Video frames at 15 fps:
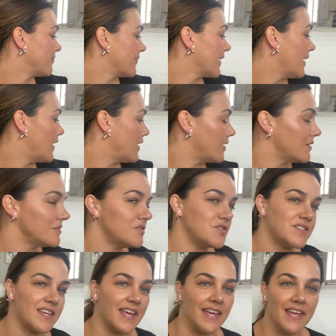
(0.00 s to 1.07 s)
Oh,
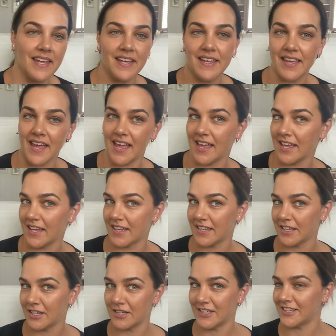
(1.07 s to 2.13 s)
say can
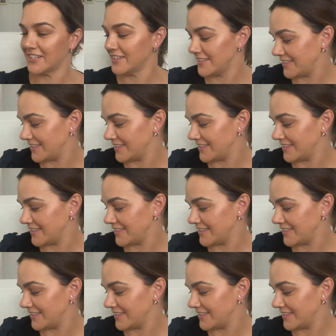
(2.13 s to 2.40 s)
you